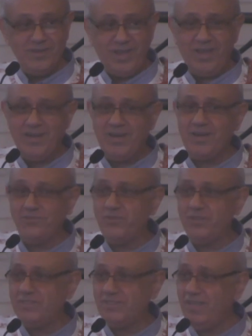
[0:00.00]
I love
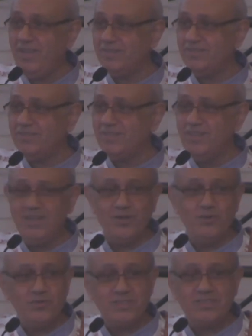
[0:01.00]
this saint. He
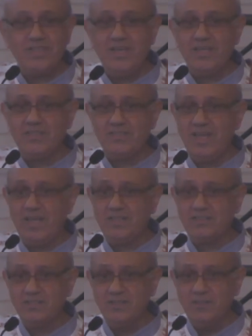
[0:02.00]
always says that